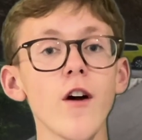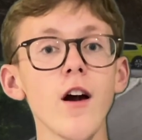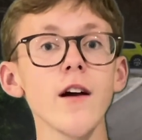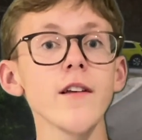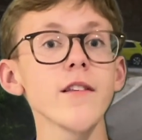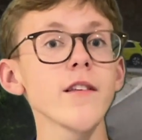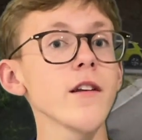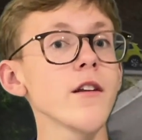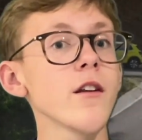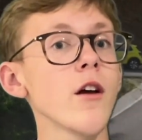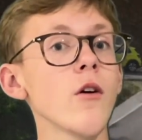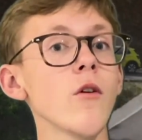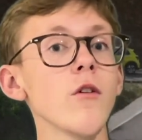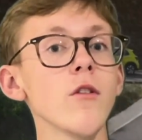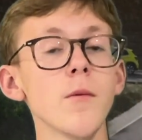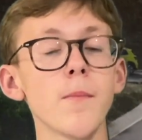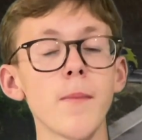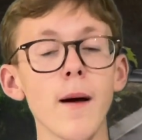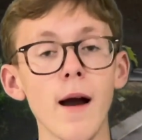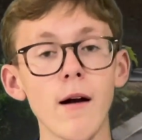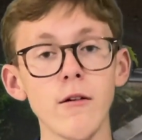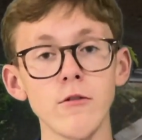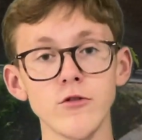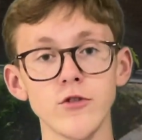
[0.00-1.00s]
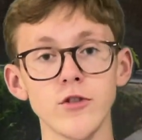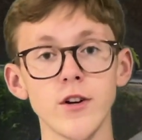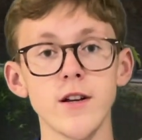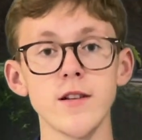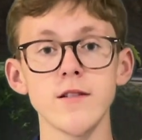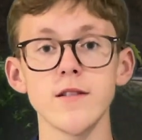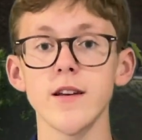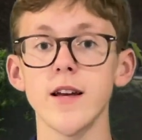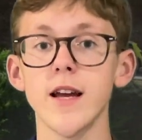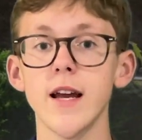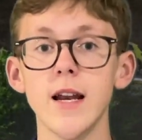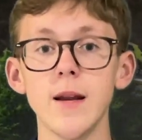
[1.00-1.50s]
as I know, the powertrains are
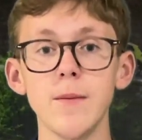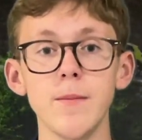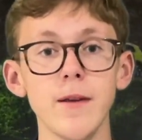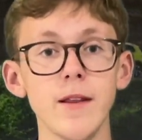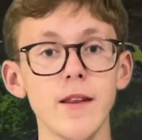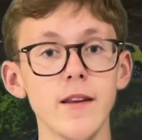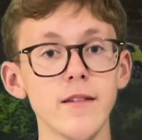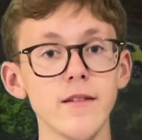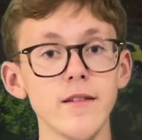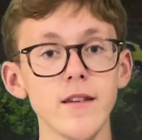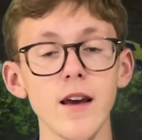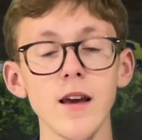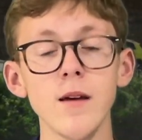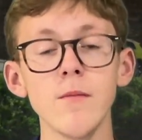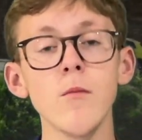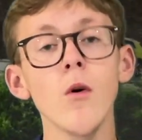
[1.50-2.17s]
going to be the same